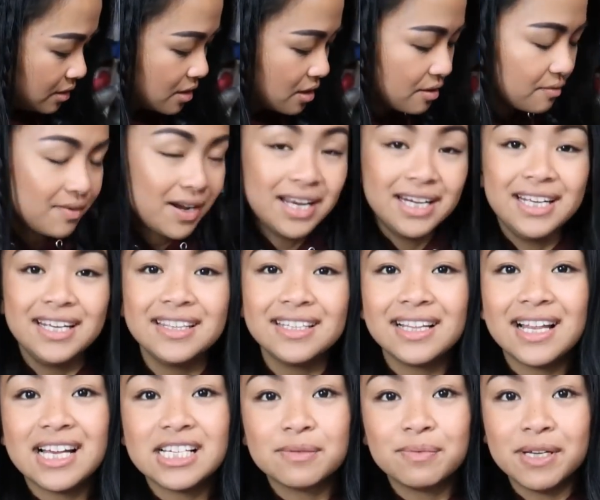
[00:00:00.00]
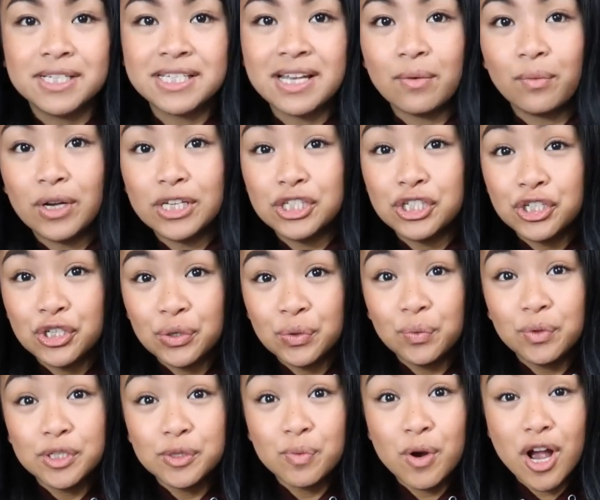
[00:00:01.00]
Alrighty, and the last place I went to
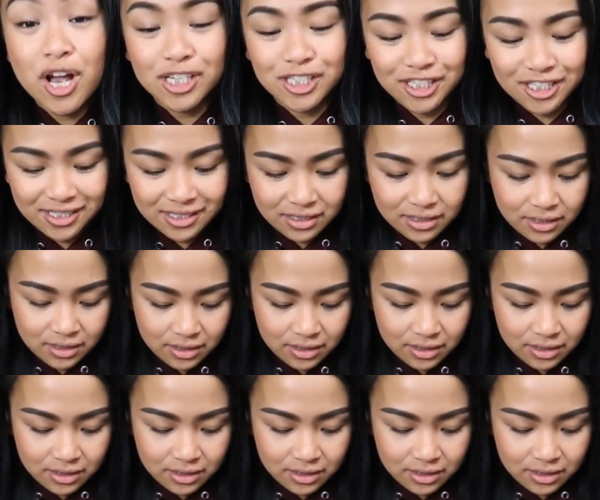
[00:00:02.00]
was Ross.